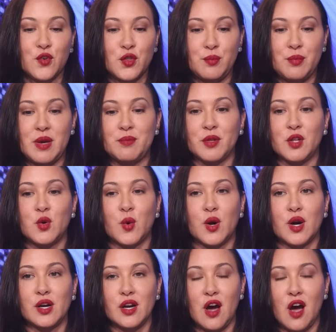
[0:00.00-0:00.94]
for the people who
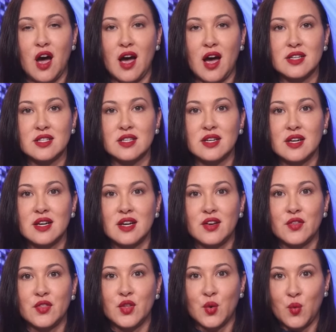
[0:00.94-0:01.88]
are not
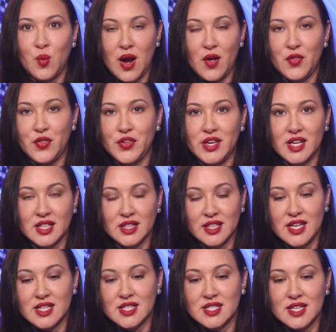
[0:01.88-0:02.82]
the wealthy
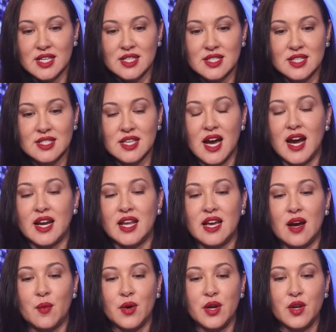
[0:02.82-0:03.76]
elites in
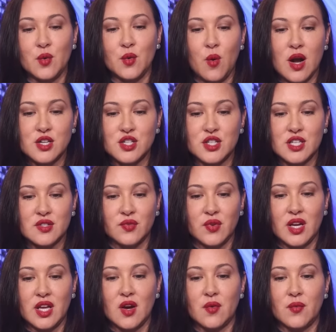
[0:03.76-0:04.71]
society. I want you to watch this
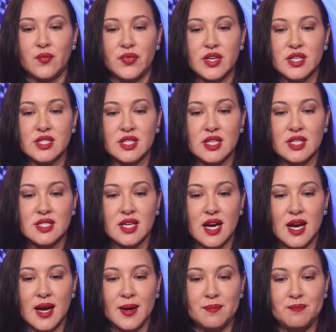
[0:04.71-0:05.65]
video. This is
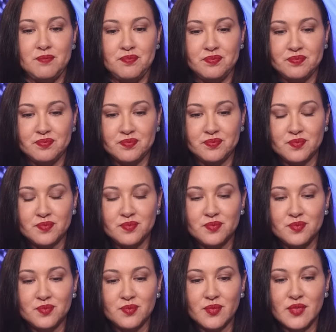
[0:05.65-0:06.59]
um,
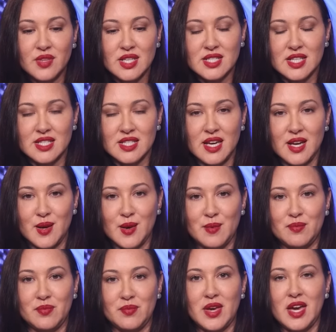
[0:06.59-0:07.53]
this is
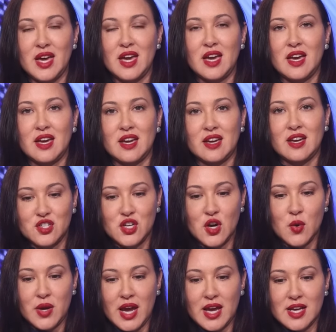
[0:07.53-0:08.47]
him
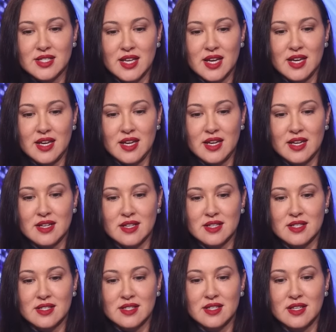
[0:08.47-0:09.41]
showcasing
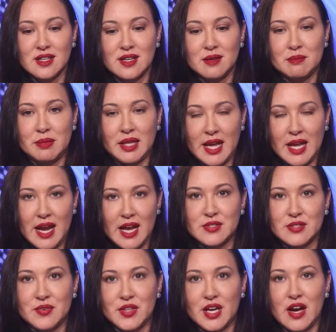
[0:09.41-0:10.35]
his
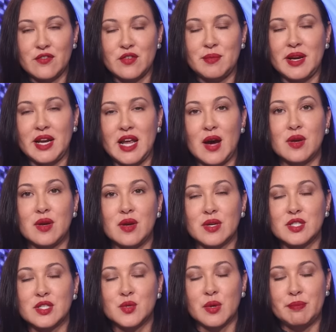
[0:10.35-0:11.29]
plans for the government, how he
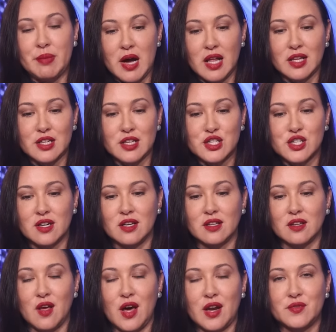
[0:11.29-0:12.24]
wants to abolish
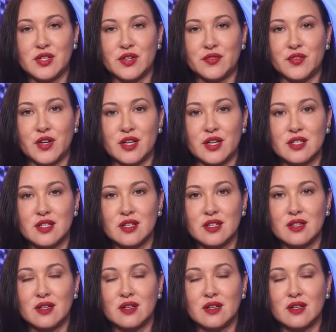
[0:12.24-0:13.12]
a lot of different